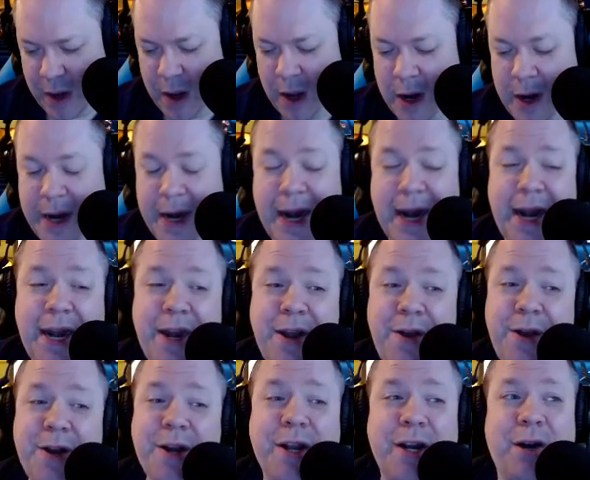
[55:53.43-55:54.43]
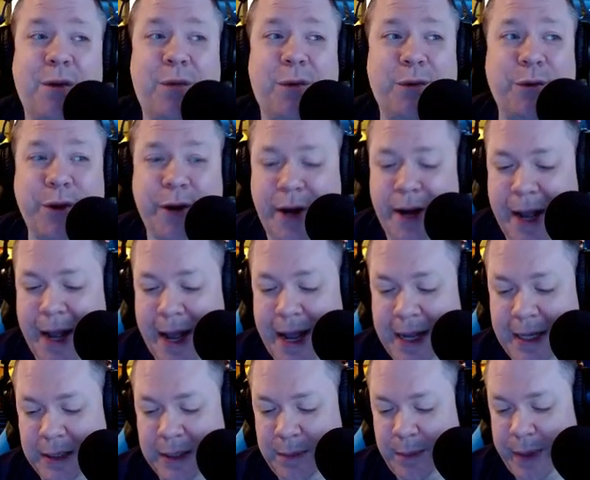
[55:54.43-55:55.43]
All right, and I know you're gonna roll your
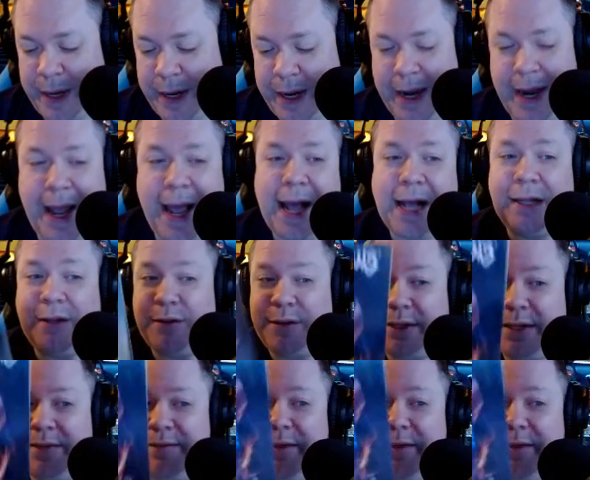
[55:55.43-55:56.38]
eyes, but Hallows Eve